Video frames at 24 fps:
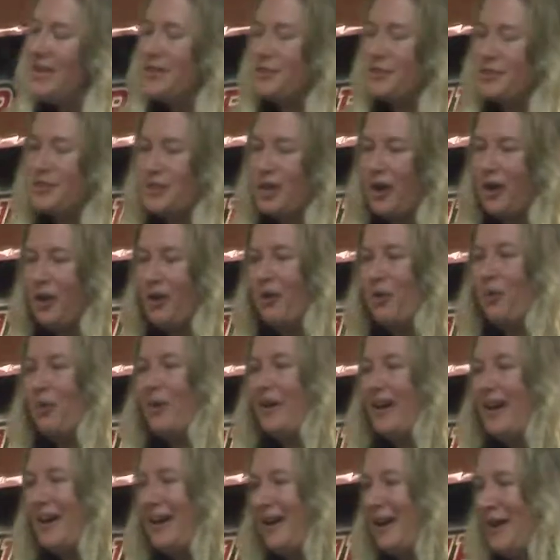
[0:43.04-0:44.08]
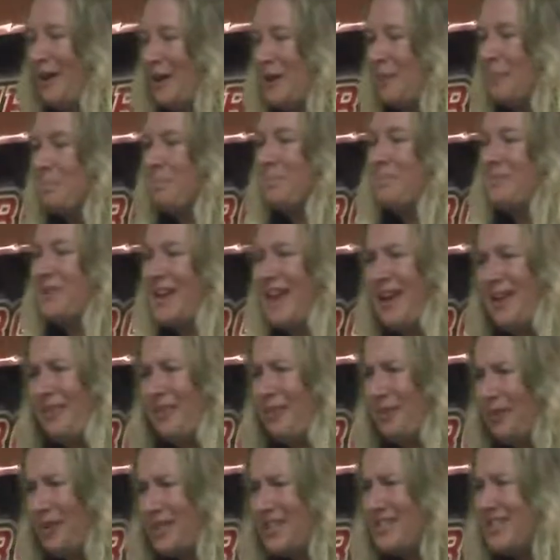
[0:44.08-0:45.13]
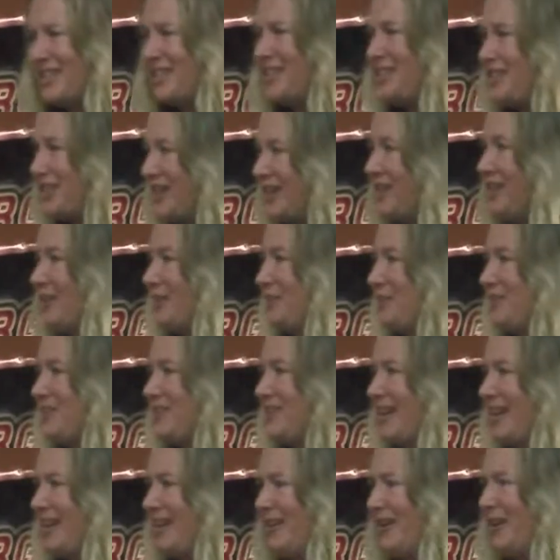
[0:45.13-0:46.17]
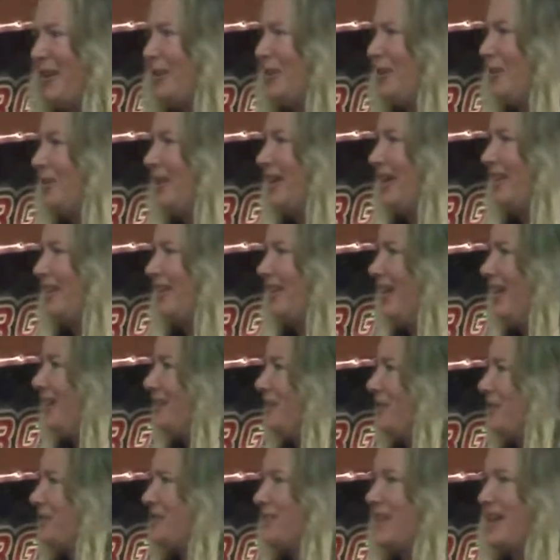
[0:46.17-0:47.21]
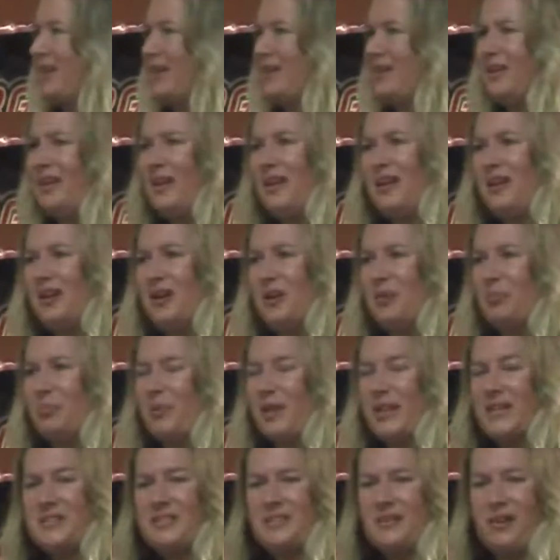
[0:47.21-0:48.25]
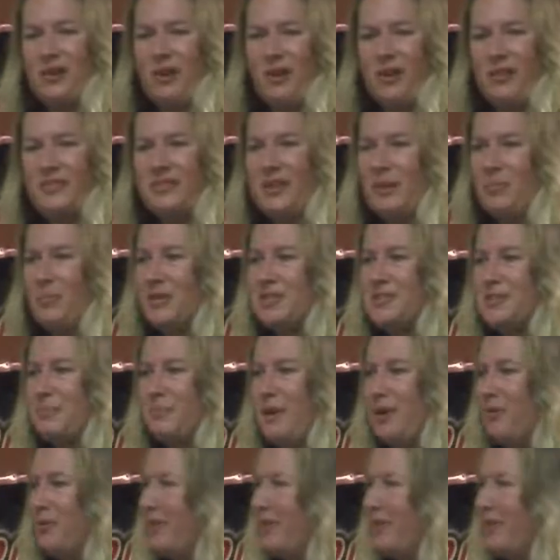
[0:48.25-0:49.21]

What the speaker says: So, 36 years. I know, like a lot of you are saying, bless their heart, they must have met